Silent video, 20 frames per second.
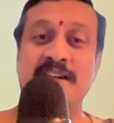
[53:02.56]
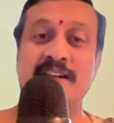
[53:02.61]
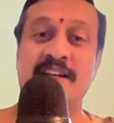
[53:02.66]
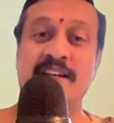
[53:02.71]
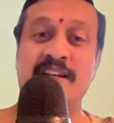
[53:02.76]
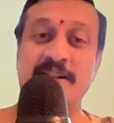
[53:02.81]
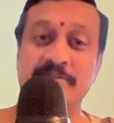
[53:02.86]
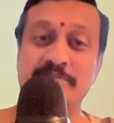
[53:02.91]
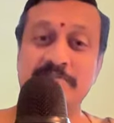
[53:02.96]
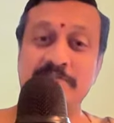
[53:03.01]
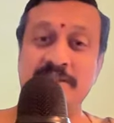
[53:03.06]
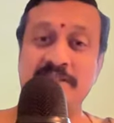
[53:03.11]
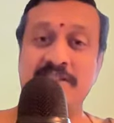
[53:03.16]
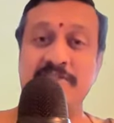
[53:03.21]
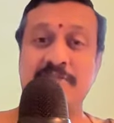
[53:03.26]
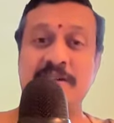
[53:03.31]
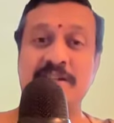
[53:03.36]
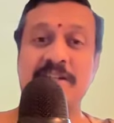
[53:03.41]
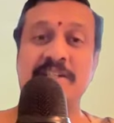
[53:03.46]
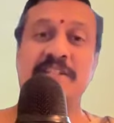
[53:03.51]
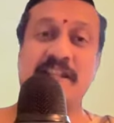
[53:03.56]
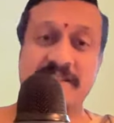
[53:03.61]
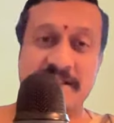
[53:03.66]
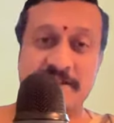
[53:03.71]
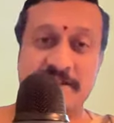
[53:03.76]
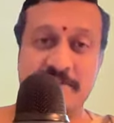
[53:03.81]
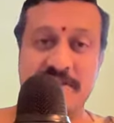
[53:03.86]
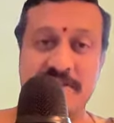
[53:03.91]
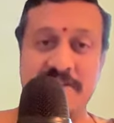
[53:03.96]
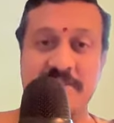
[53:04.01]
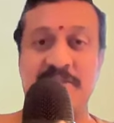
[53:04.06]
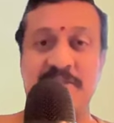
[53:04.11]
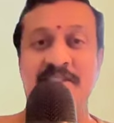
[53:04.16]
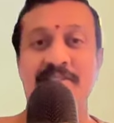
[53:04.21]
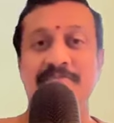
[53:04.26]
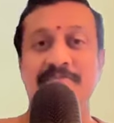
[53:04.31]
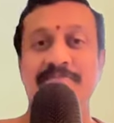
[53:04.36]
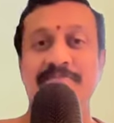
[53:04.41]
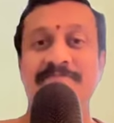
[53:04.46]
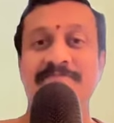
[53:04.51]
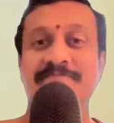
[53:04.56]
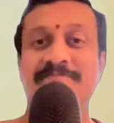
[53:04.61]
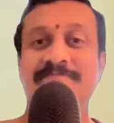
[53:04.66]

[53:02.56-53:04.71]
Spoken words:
Griham is different, Kshetram is different.